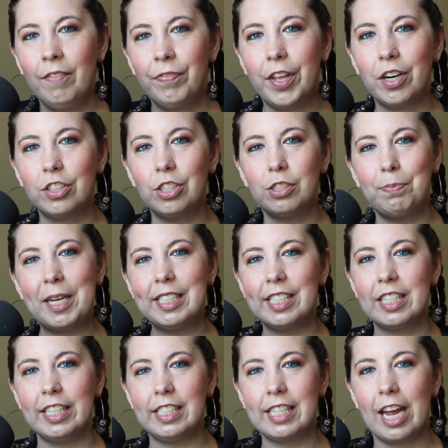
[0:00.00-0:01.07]
they're just
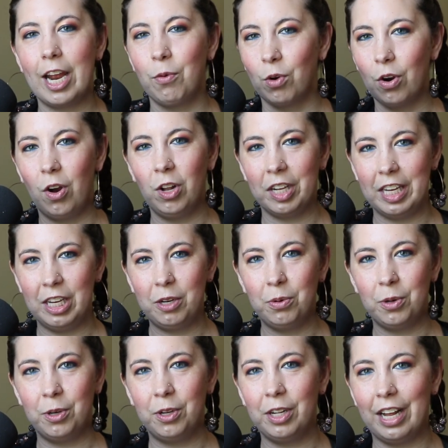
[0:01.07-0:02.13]
basically saying we're all
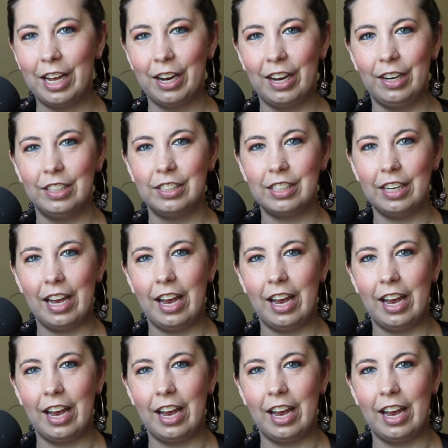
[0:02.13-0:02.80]
equal and